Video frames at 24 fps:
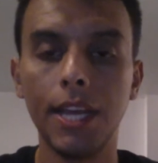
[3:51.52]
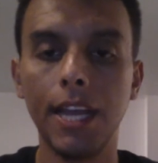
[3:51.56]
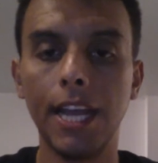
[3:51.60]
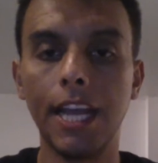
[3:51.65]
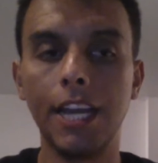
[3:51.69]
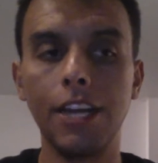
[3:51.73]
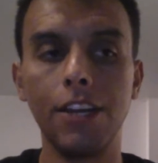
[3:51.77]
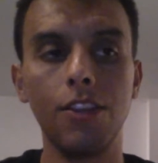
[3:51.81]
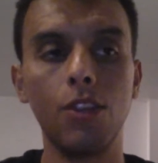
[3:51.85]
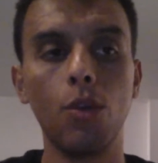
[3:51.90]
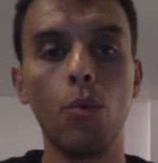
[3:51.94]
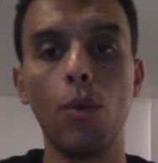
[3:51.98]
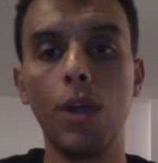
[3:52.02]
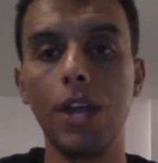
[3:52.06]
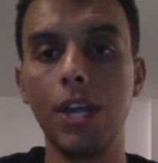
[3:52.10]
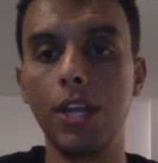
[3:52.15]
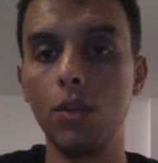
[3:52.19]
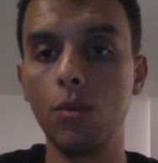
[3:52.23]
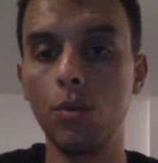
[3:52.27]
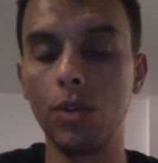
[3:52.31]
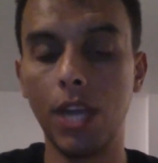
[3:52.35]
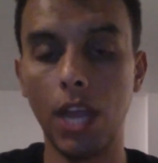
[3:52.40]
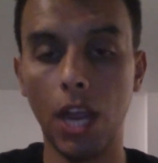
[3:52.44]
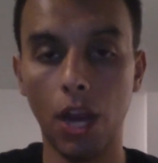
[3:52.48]
in the way
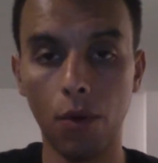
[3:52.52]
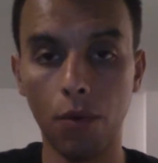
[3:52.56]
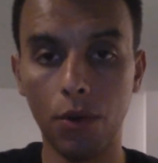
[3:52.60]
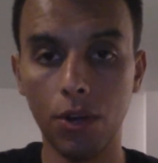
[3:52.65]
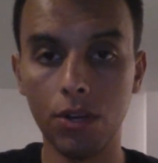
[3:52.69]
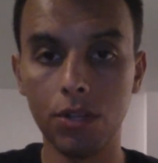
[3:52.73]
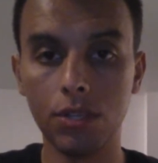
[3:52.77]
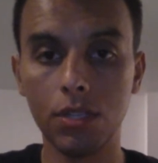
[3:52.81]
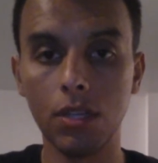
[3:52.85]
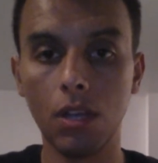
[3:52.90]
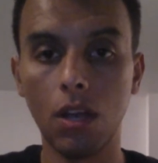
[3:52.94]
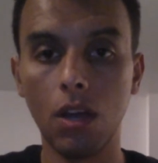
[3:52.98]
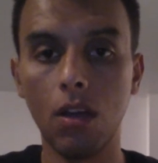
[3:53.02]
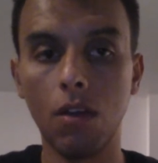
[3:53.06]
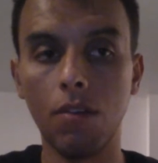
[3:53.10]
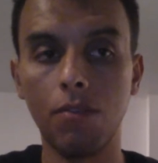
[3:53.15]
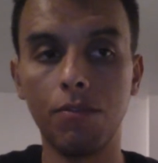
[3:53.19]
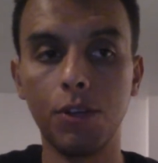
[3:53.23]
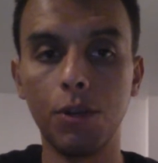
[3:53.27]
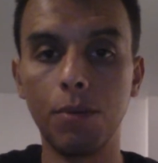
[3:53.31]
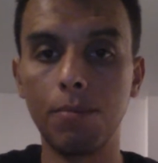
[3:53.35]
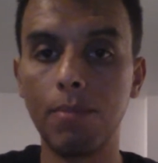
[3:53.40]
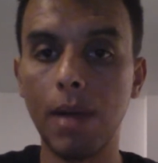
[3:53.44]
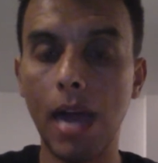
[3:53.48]
you carry
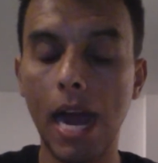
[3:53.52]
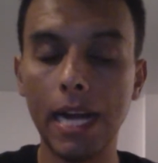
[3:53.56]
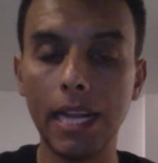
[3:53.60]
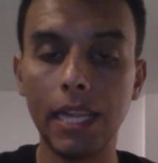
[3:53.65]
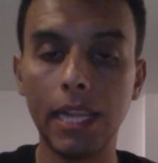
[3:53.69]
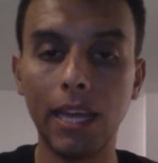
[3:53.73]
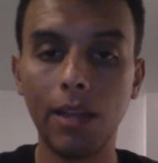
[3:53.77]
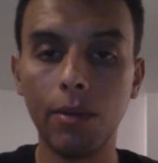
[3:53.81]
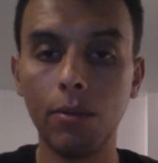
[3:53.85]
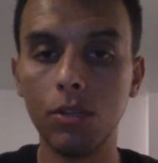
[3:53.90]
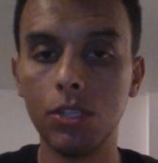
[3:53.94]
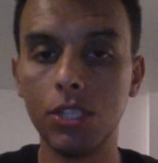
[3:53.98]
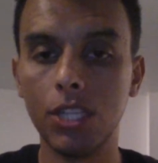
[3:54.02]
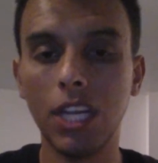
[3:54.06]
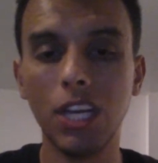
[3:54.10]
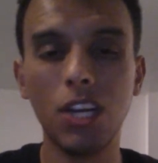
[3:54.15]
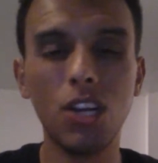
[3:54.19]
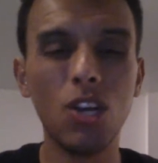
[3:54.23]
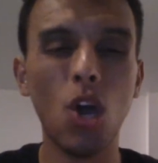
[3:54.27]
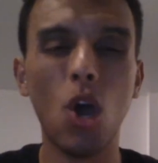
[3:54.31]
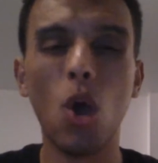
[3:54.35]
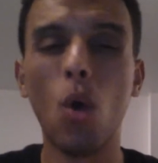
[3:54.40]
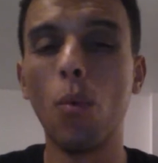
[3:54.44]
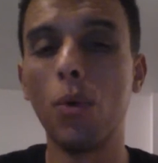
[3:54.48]
yourself, your body language. They
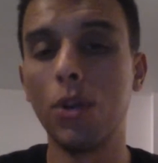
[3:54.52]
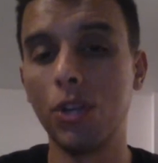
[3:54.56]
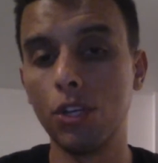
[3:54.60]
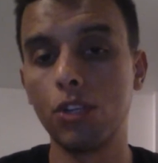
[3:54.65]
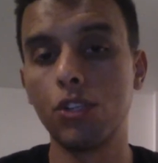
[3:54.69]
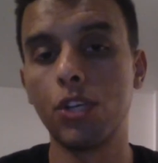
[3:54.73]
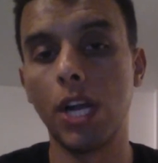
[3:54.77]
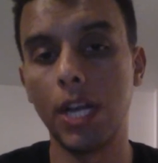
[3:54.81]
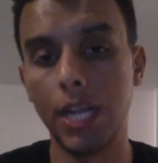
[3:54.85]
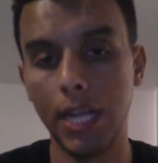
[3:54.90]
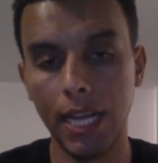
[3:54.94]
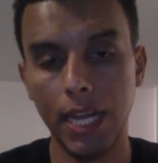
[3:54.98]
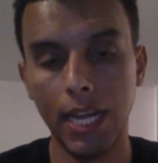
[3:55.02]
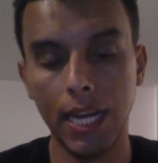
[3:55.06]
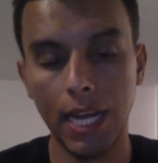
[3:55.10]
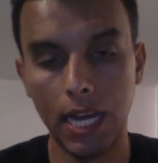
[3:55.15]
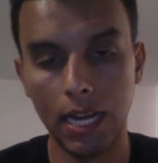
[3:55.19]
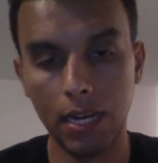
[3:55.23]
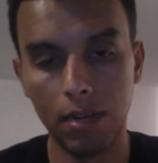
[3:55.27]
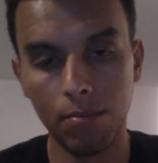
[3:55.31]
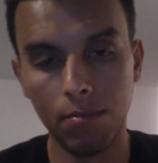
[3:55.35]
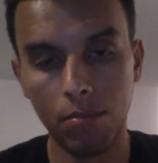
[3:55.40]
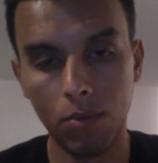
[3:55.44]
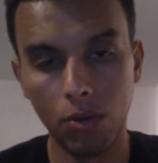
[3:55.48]
know when you're trying to hit
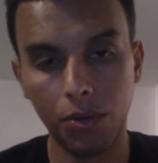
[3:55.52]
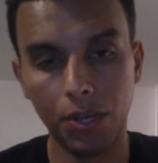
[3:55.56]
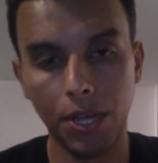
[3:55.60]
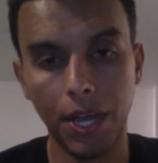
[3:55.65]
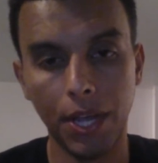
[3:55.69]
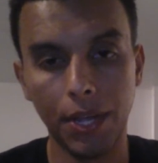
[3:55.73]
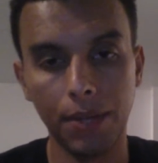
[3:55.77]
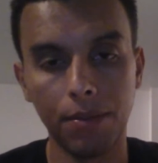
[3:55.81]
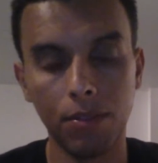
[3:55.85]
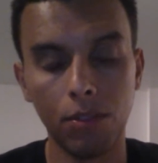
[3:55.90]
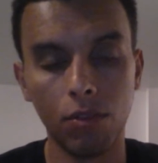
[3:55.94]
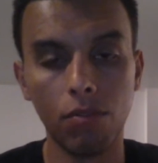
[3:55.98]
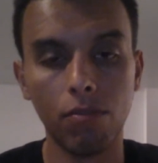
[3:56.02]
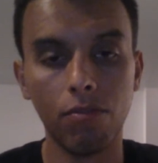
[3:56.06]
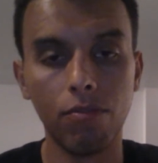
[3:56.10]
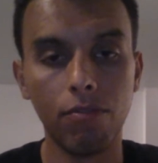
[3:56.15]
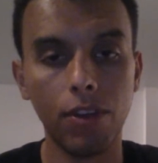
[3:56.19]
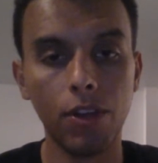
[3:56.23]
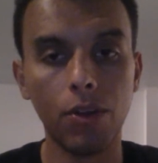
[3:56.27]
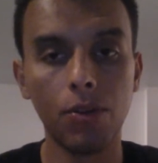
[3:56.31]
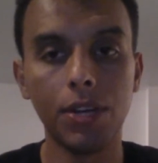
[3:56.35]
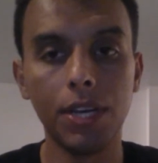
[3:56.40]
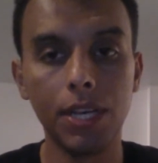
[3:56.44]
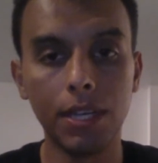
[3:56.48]
on them. Okay, they're
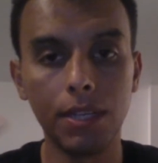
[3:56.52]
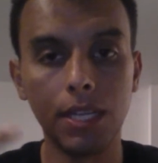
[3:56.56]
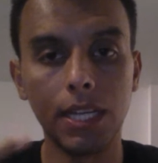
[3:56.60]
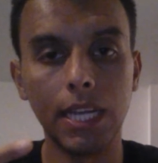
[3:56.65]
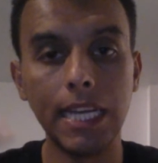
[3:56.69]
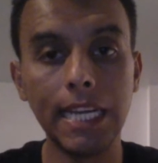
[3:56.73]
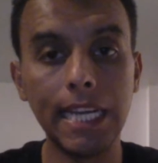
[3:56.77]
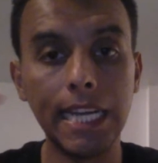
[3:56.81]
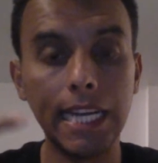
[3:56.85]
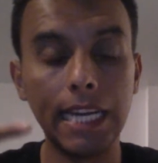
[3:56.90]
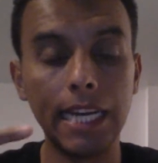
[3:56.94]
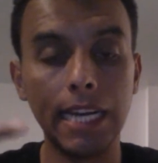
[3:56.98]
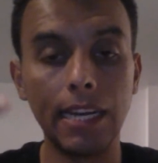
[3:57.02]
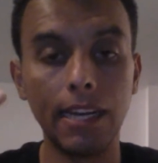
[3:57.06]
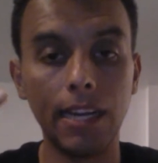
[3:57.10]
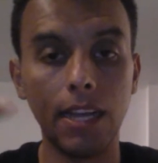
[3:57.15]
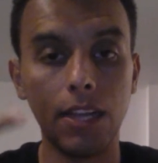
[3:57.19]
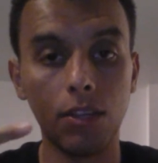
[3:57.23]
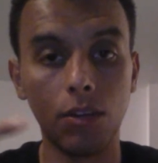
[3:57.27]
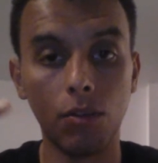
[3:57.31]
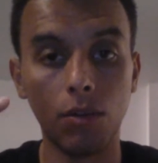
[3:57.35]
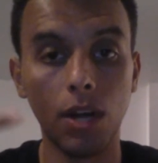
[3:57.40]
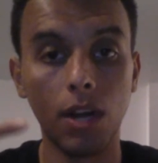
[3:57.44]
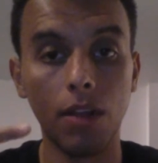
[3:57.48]
very keen
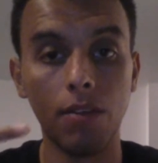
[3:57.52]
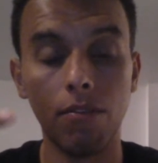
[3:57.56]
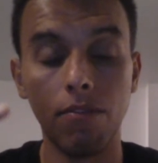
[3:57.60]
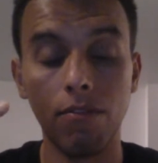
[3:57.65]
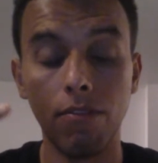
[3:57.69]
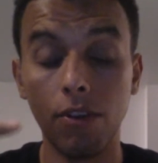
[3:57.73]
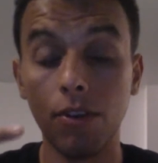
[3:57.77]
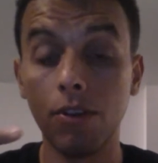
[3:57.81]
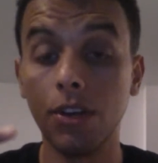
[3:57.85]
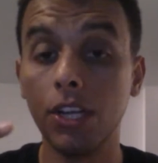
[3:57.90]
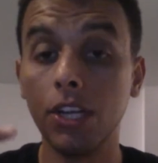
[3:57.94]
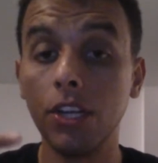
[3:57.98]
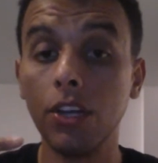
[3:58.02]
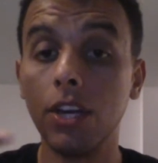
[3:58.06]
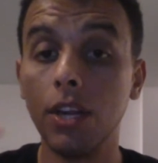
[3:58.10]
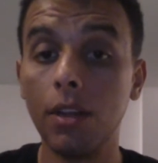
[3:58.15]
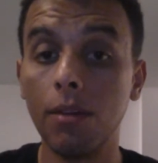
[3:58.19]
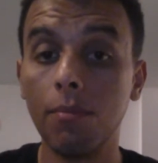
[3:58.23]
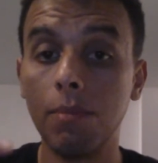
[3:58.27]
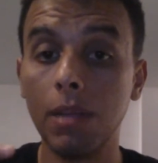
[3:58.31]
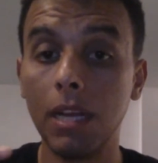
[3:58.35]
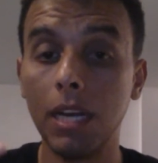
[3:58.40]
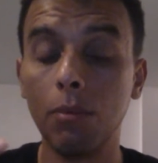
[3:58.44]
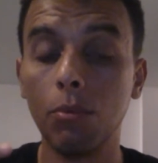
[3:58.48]
and they're very good
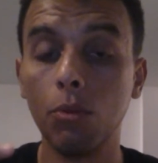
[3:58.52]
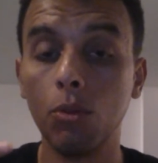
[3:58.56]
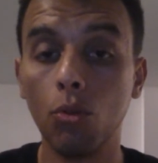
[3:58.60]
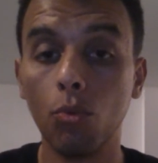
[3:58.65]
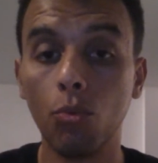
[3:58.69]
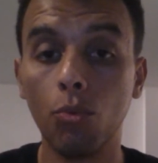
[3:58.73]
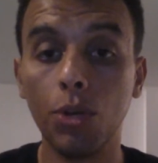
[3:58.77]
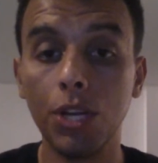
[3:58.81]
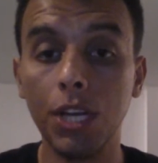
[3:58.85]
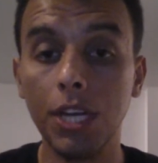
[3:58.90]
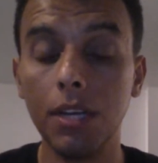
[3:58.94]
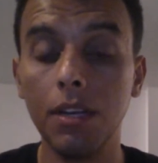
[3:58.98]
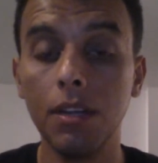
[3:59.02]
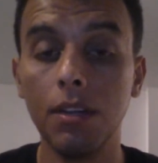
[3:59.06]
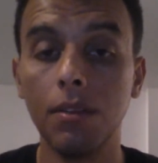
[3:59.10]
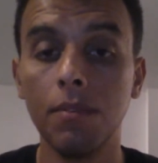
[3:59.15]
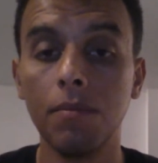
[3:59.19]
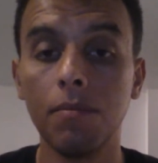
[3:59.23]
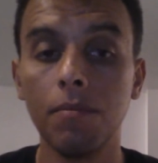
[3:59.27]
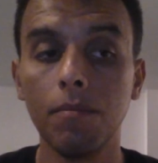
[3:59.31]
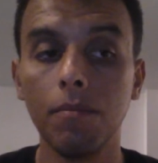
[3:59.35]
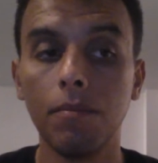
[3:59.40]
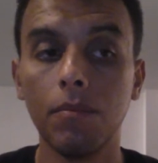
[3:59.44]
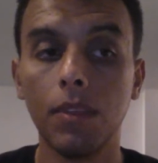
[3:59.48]
at being able to read
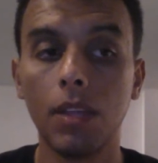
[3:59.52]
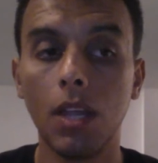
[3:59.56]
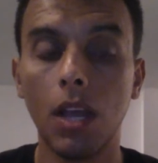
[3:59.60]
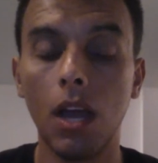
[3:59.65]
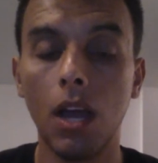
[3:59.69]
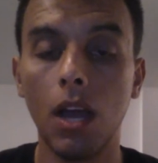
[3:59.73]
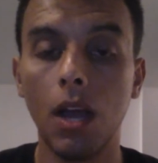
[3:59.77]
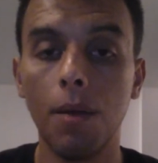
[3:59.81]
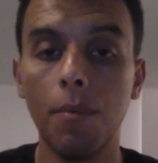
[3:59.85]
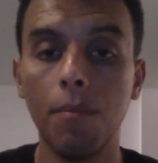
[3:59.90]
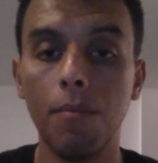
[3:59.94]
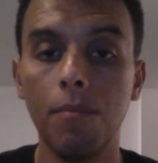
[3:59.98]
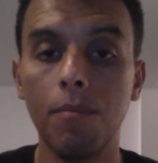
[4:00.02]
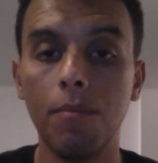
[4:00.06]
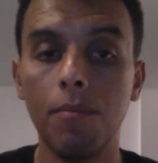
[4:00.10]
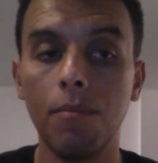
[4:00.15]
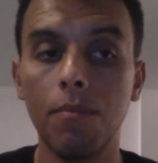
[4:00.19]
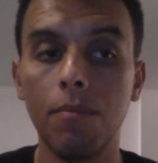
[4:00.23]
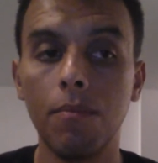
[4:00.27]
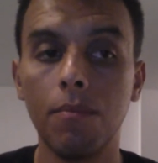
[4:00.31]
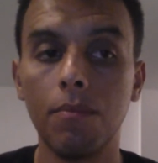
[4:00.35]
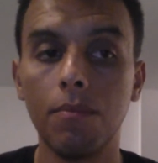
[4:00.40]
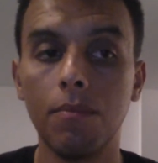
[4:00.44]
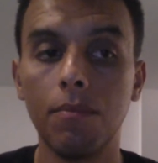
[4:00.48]

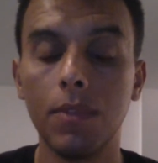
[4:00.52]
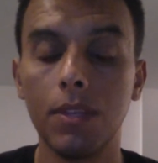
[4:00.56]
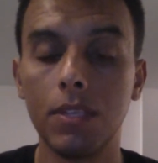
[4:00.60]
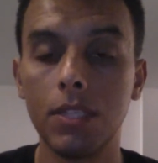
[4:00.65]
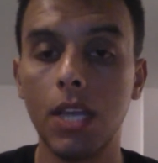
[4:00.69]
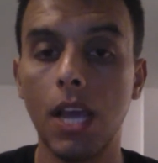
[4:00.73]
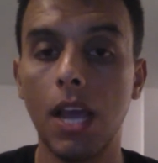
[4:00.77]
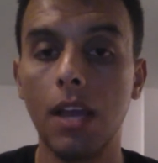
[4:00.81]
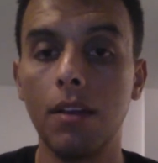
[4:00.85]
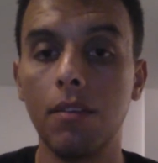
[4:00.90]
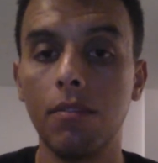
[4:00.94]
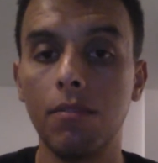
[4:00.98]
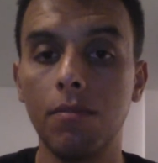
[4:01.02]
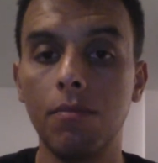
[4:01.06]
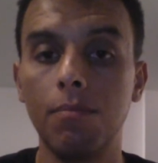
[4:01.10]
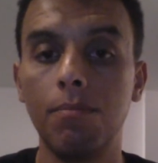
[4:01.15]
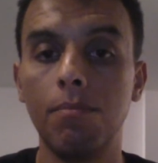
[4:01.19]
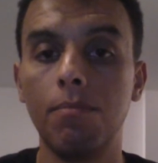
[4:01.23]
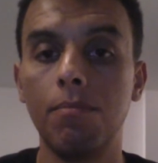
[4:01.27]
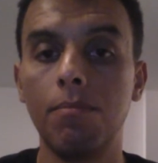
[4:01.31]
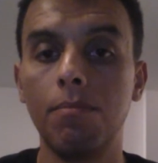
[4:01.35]
this kind of